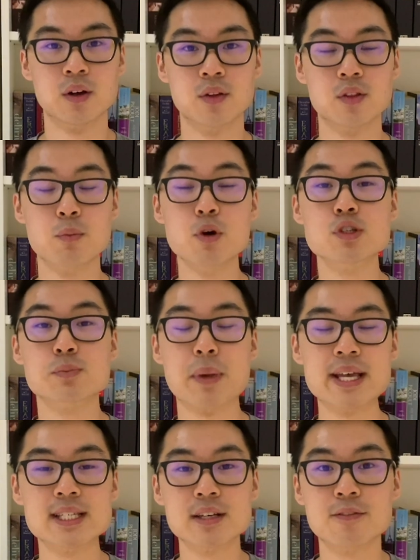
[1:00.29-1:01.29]
The most
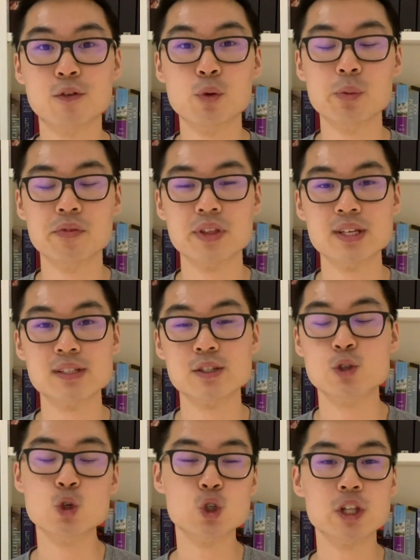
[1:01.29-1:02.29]
basic form of this is
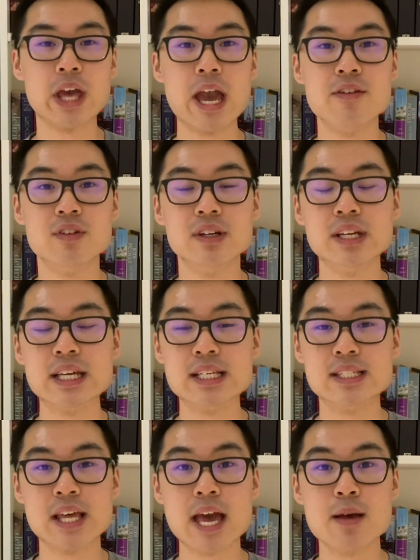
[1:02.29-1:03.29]
usually evident in
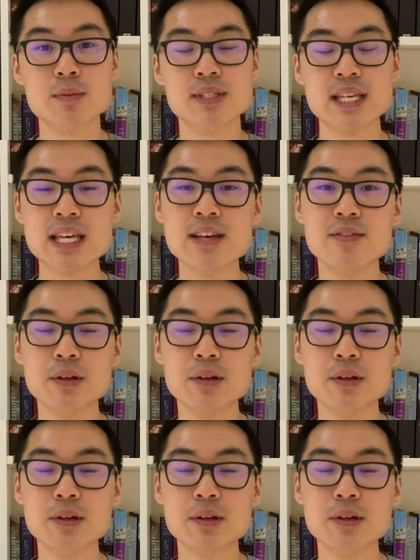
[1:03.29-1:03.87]
exams, even